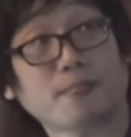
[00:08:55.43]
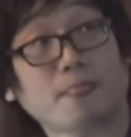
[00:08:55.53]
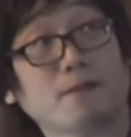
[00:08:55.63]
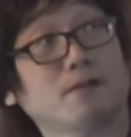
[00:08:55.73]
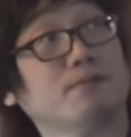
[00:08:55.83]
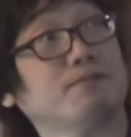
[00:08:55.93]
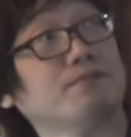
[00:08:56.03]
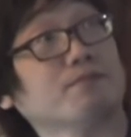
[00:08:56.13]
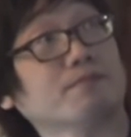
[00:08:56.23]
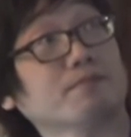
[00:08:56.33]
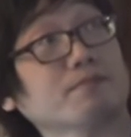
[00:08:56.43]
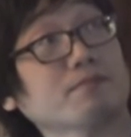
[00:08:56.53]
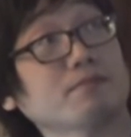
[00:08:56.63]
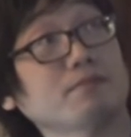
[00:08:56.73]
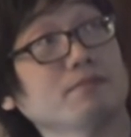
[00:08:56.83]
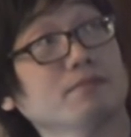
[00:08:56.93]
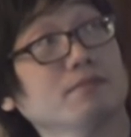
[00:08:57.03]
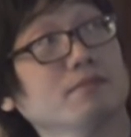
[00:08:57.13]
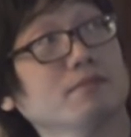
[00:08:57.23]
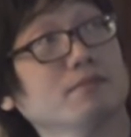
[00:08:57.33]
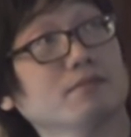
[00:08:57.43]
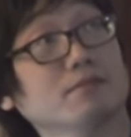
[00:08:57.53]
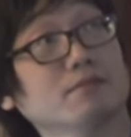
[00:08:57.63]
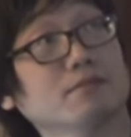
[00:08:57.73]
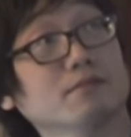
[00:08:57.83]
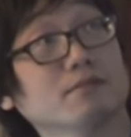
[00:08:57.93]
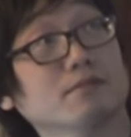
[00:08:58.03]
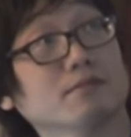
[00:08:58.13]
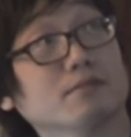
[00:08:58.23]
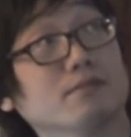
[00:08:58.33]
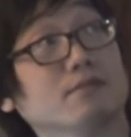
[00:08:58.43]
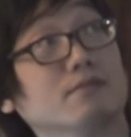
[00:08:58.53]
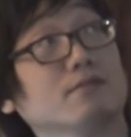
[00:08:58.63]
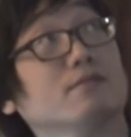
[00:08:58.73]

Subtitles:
(silence)